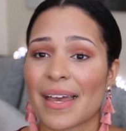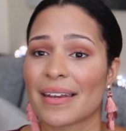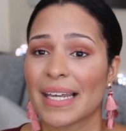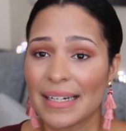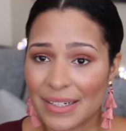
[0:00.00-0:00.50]

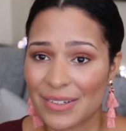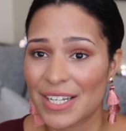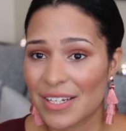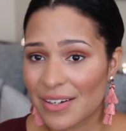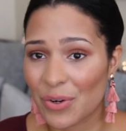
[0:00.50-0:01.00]
and I
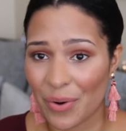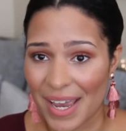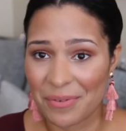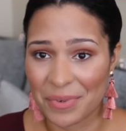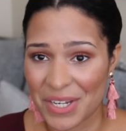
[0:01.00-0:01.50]
literally
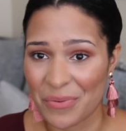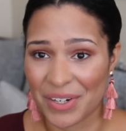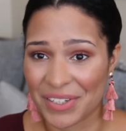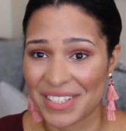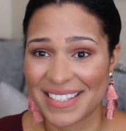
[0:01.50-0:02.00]
cried when he
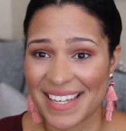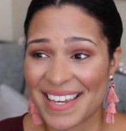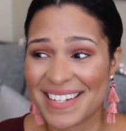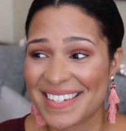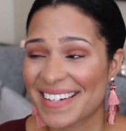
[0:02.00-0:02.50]
went on stage.